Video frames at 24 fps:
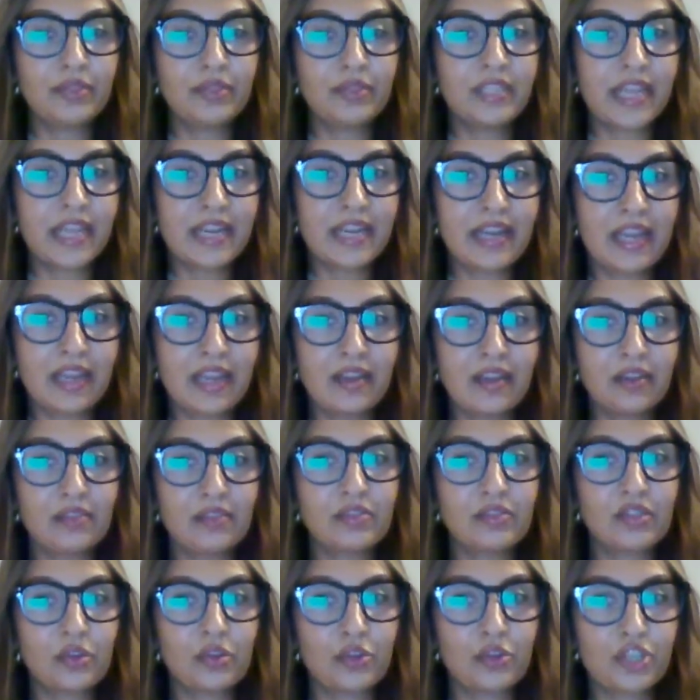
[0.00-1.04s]
dating,
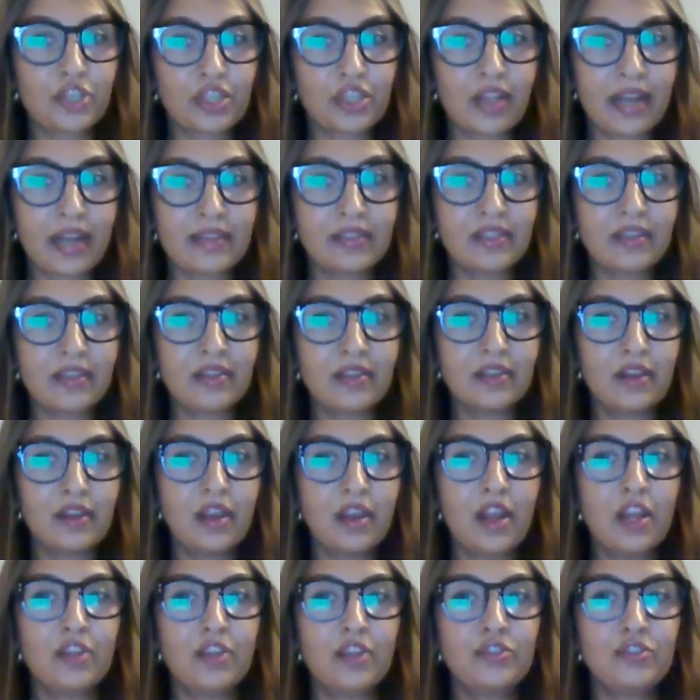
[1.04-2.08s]
socializing,
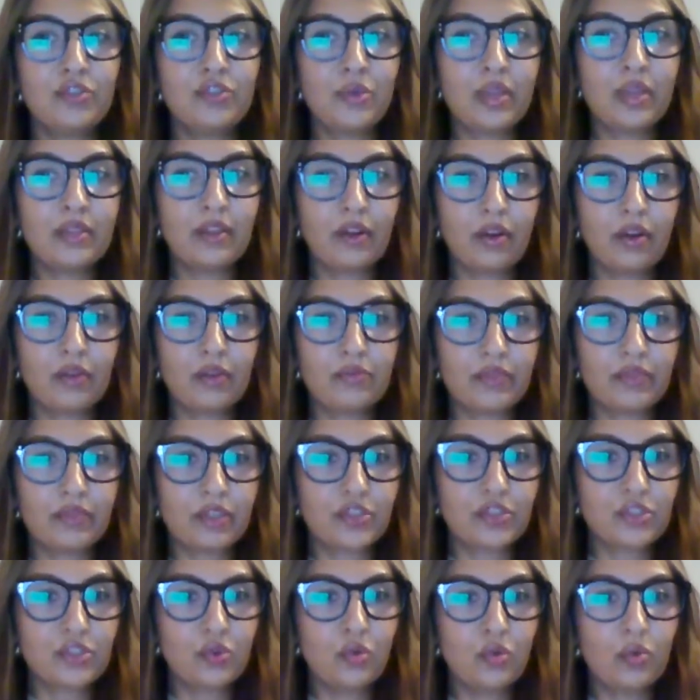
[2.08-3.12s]
doing their
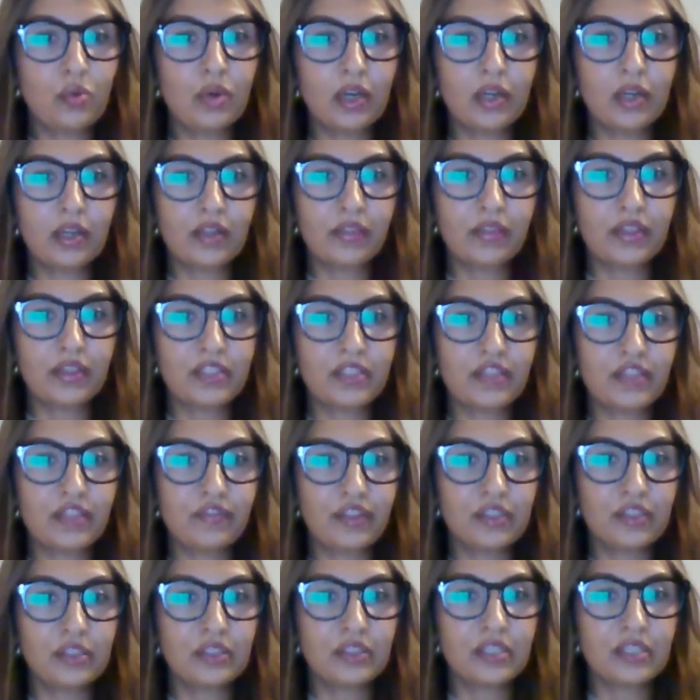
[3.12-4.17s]
schoolwork. The
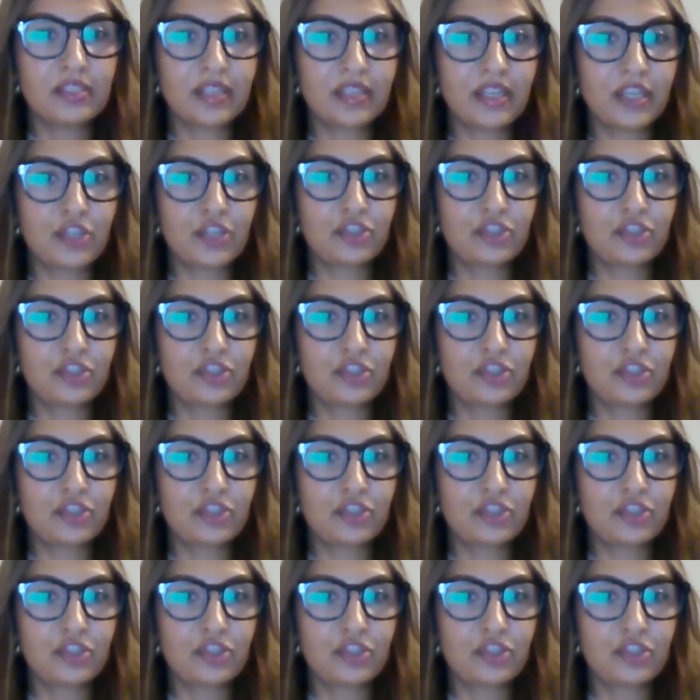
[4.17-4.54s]
difficulties can